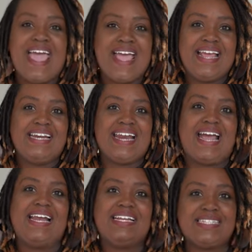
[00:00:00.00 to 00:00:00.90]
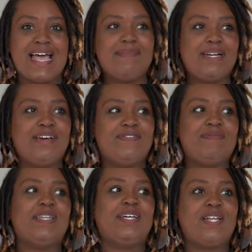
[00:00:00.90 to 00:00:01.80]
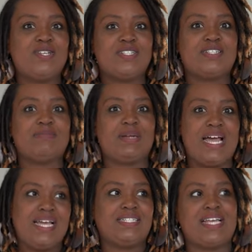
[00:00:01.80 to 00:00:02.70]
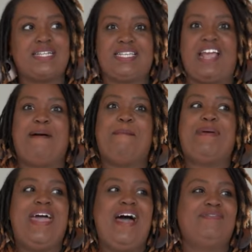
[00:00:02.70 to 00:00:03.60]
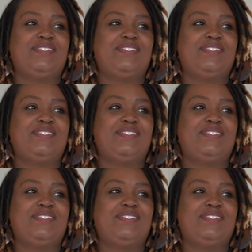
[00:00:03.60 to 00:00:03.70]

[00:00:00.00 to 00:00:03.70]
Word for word: at night and time enough for me to close the blind so I can take my bath.